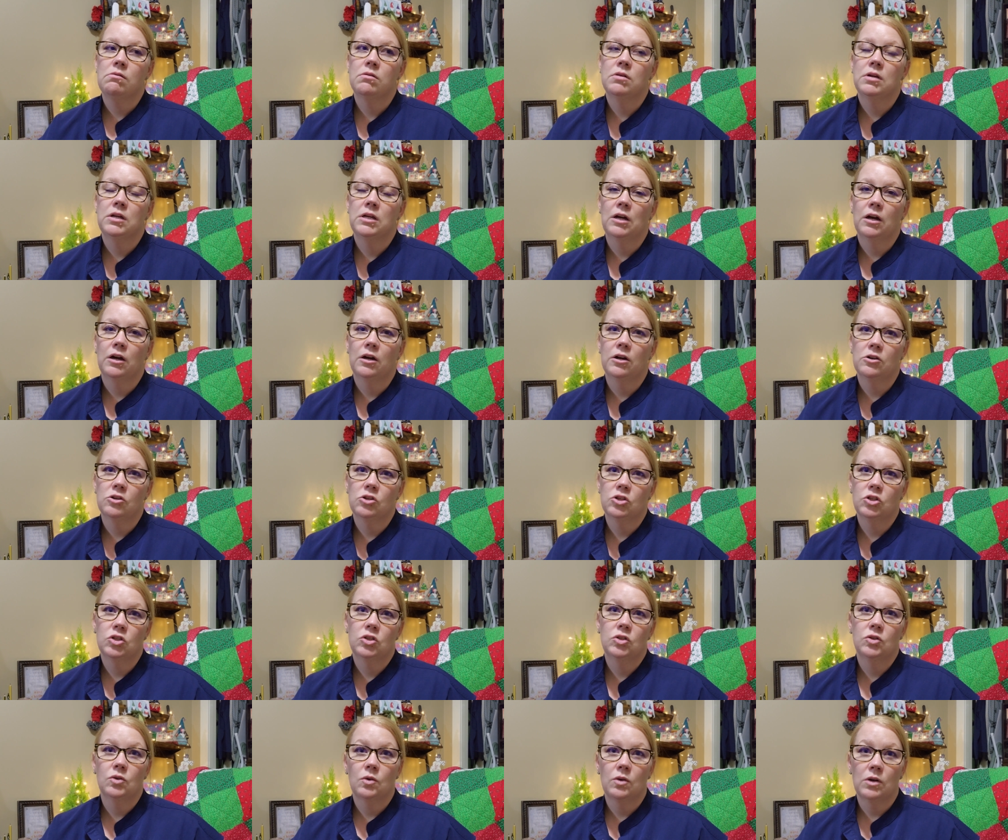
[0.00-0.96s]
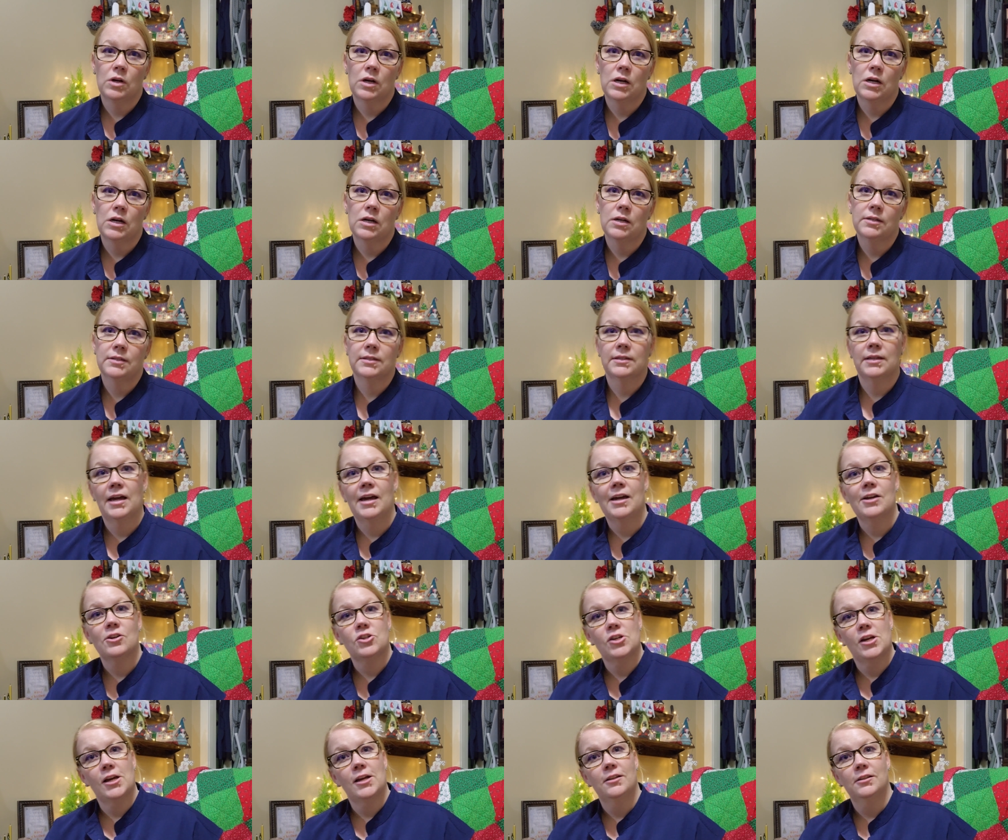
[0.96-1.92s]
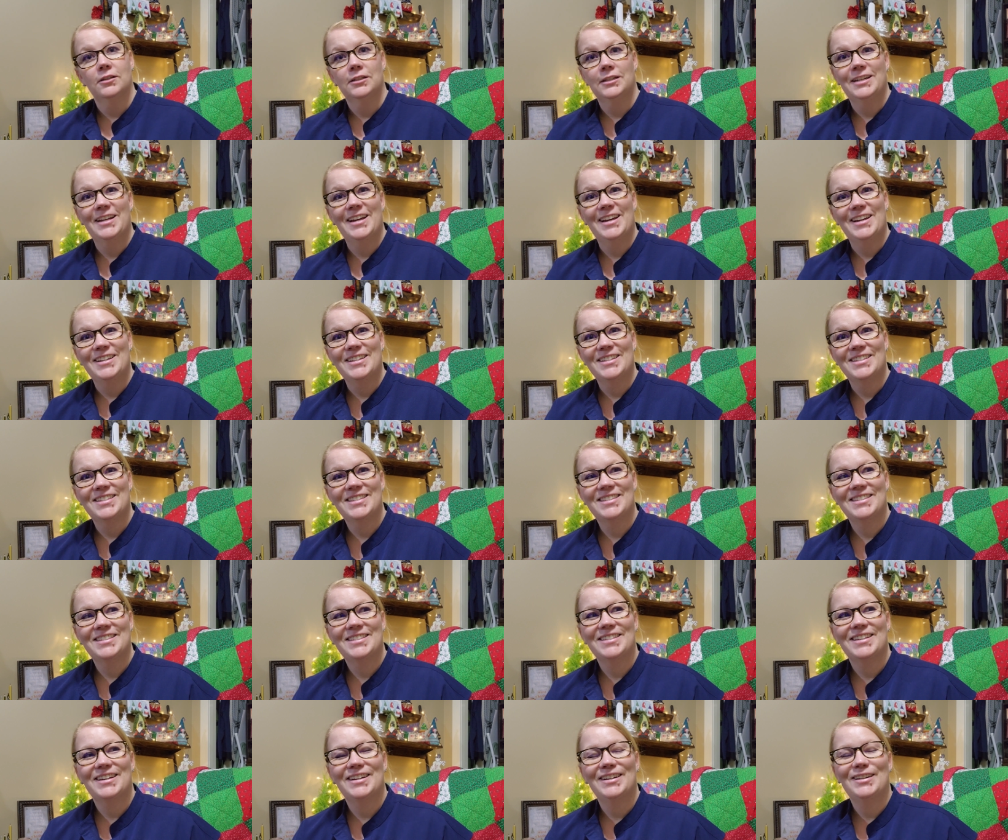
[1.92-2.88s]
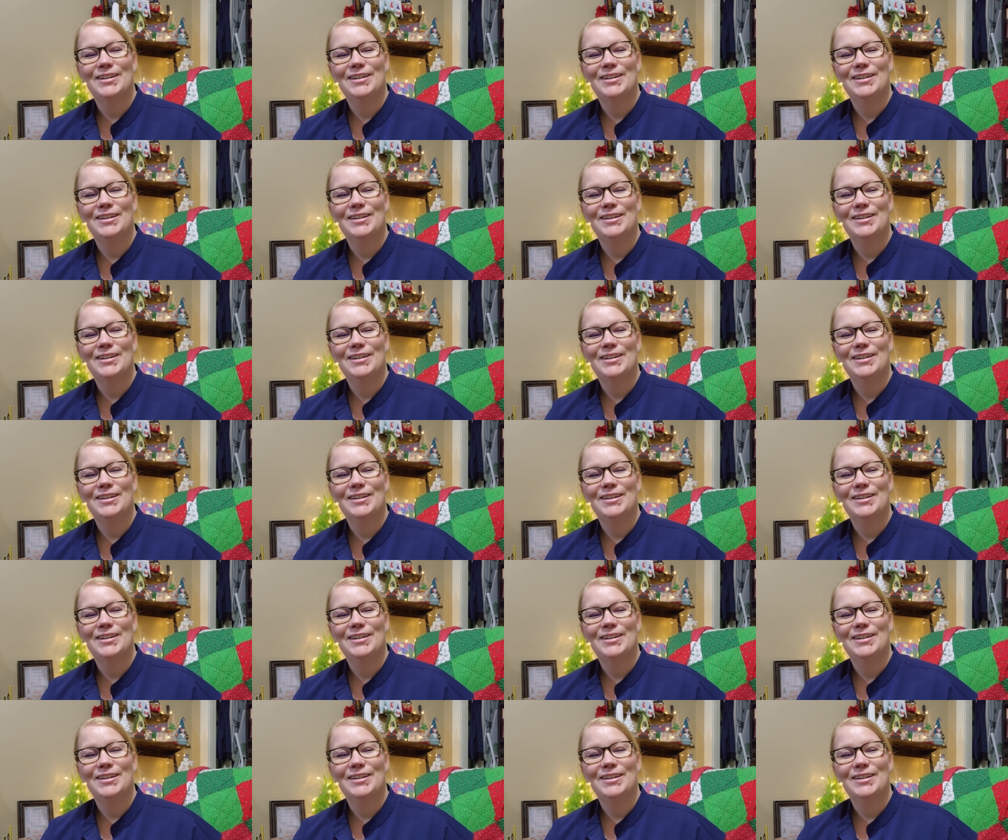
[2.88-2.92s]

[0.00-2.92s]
yarn store / L&S